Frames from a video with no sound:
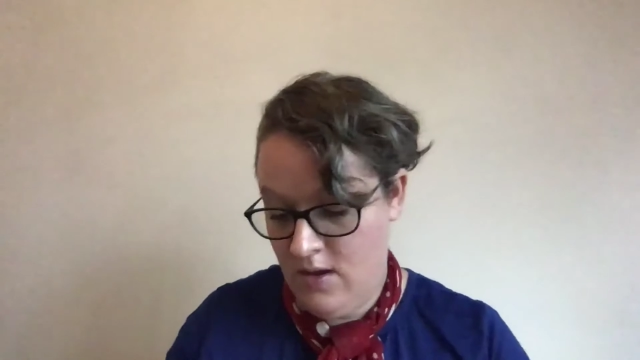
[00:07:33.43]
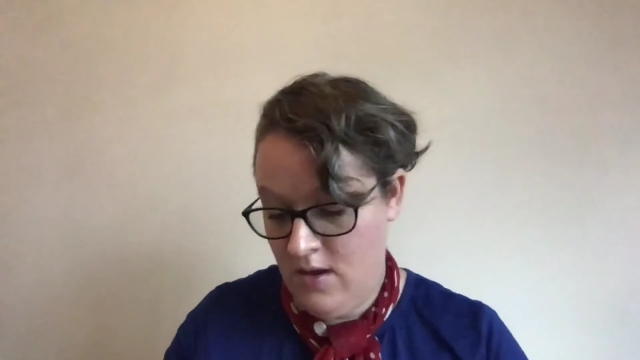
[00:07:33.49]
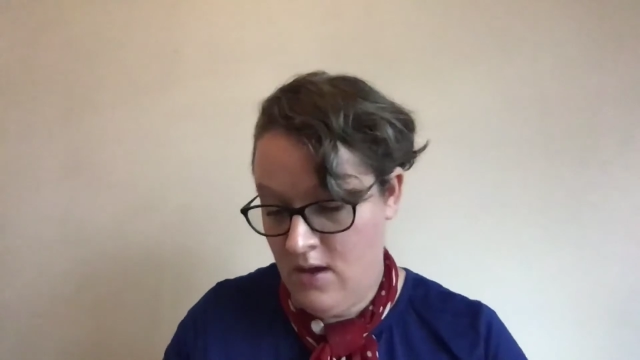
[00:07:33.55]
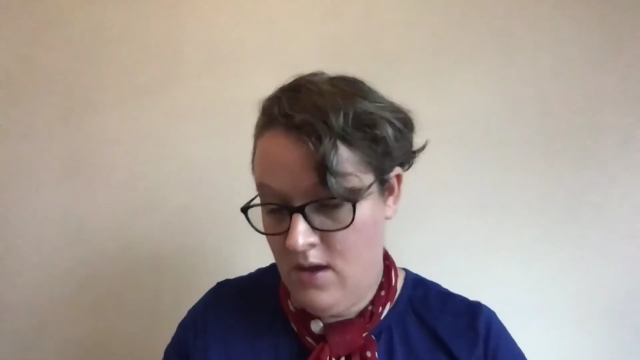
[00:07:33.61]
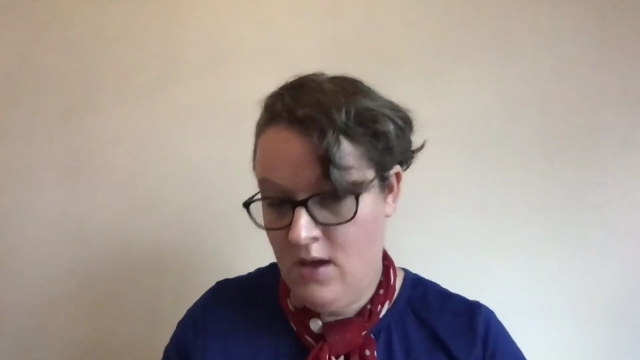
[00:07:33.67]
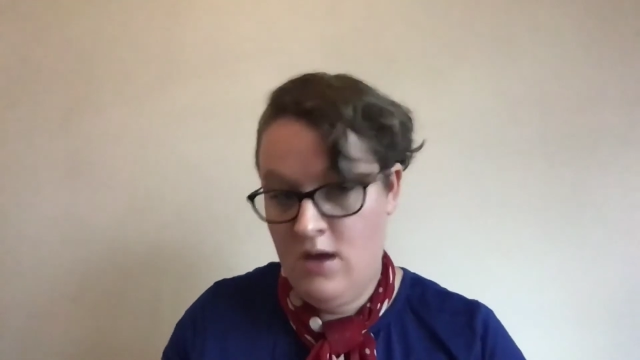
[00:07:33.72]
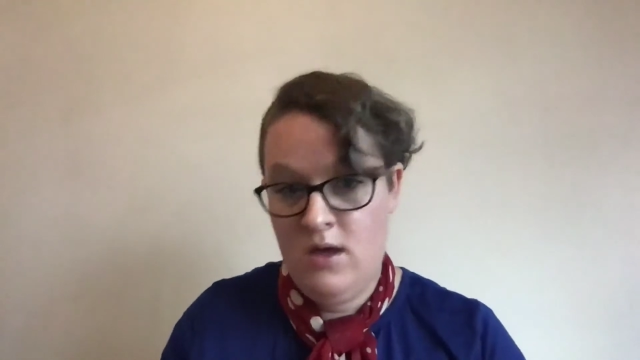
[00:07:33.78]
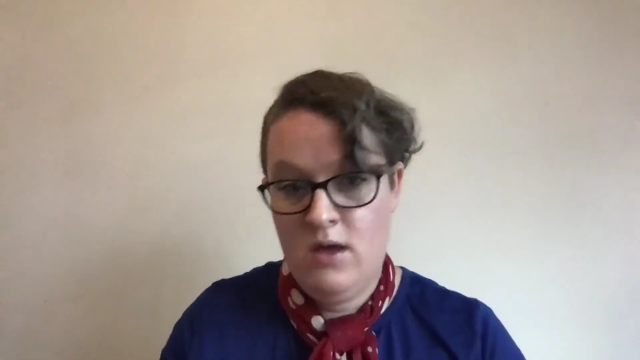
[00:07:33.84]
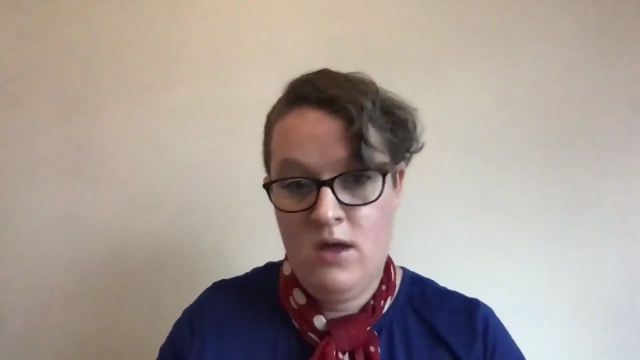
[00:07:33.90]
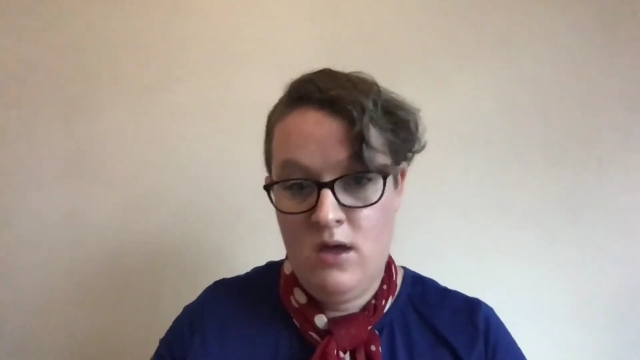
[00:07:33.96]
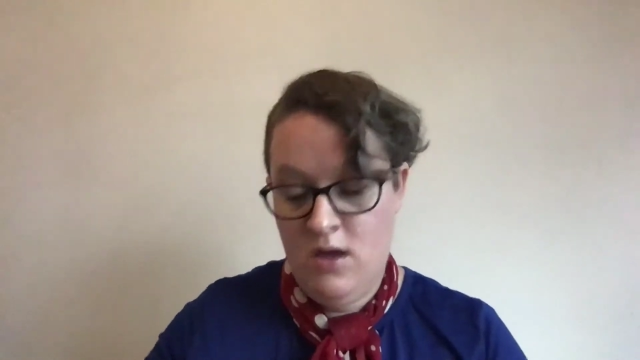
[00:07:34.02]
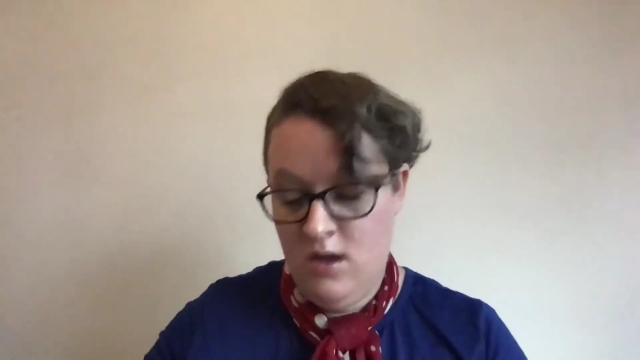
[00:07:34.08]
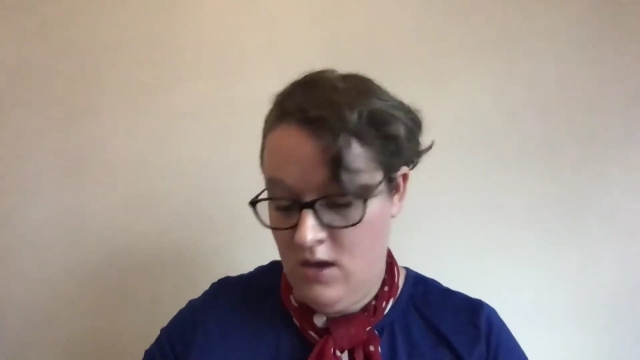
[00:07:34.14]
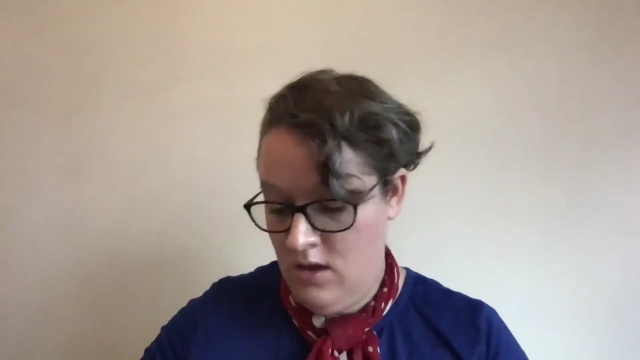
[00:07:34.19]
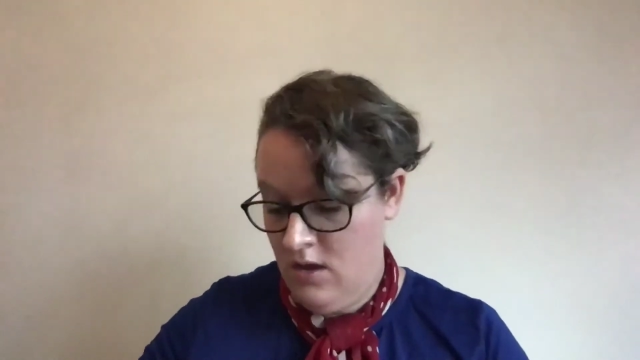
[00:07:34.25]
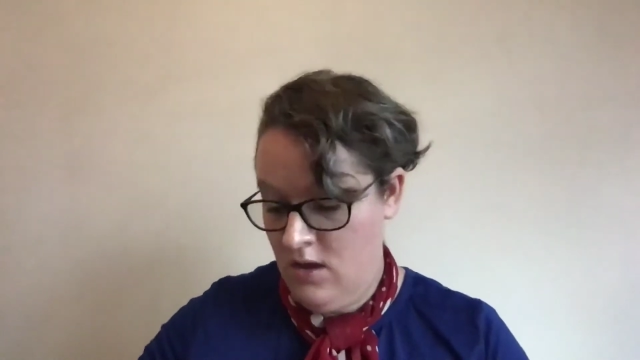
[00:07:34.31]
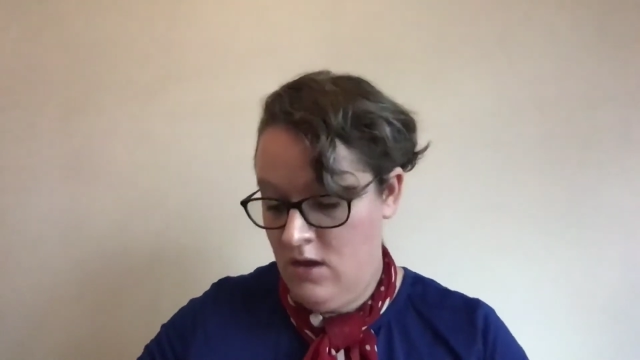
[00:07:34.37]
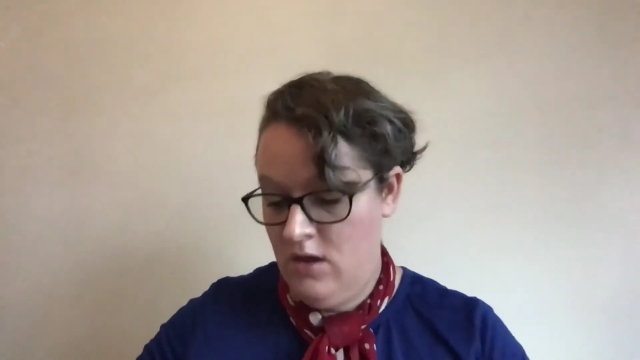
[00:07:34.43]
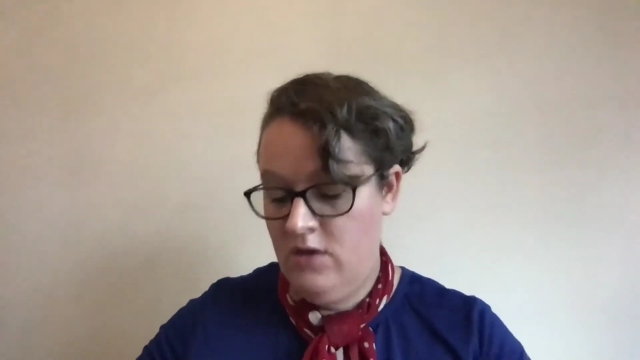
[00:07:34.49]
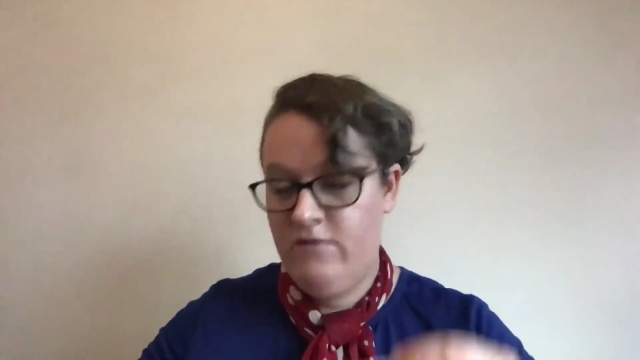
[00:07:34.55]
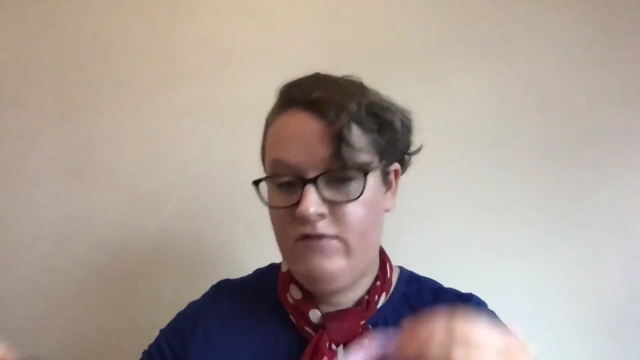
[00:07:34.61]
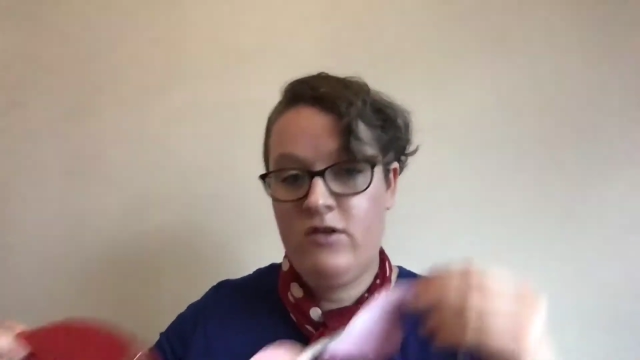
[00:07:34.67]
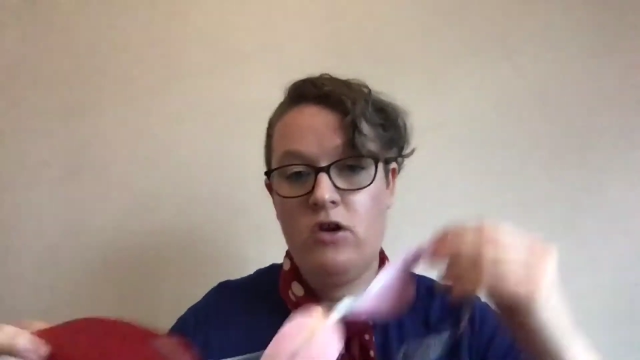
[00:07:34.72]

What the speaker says: you've